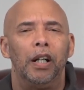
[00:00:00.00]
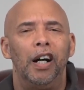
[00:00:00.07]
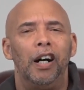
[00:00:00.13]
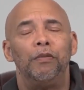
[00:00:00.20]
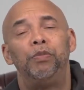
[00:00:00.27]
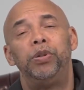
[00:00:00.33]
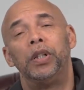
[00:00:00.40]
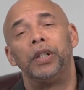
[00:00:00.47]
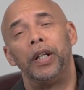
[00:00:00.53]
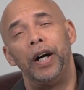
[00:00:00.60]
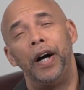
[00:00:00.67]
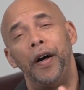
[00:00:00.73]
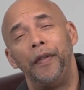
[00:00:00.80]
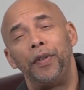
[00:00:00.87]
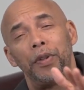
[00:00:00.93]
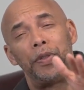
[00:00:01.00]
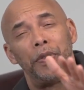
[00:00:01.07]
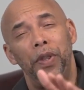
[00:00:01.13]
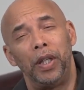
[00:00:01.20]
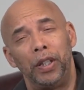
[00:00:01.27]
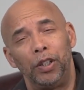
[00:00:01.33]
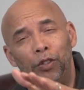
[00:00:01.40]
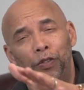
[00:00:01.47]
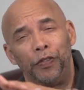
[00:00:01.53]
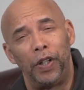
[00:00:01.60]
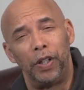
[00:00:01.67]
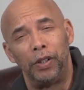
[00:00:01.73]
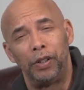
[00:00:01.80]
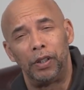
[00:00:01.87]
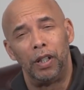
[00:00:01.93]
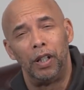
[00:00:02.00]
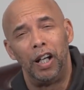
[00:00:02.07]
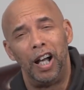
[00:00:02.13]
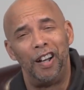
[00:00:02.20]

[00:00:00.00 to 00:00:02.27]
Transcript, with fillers: I put other things first.